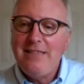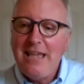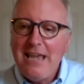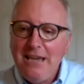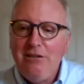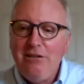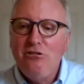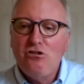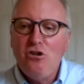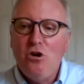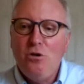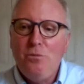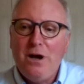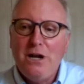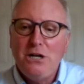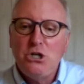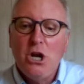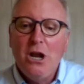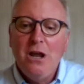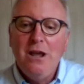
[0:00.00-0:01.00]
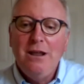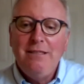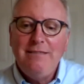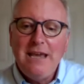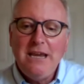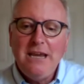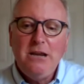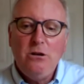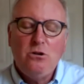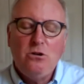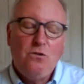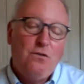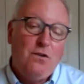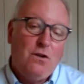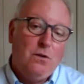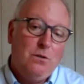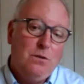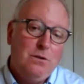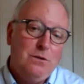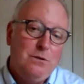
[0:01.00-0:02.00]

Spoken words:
thank you so much. Thank you for